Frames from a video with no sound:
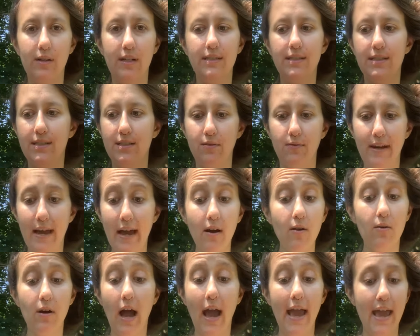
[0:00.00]
And so
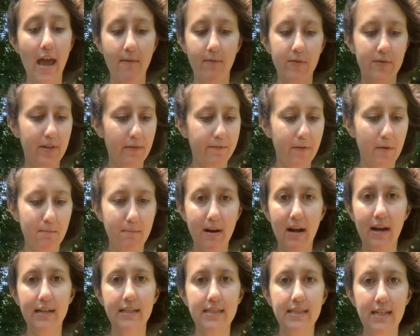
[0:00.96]
now I have a different
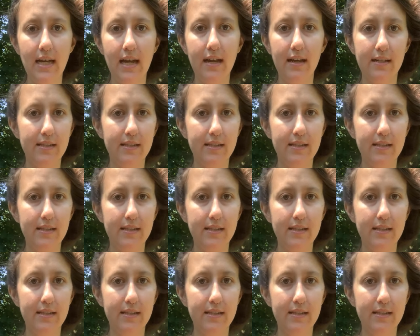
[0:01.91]
mindset, a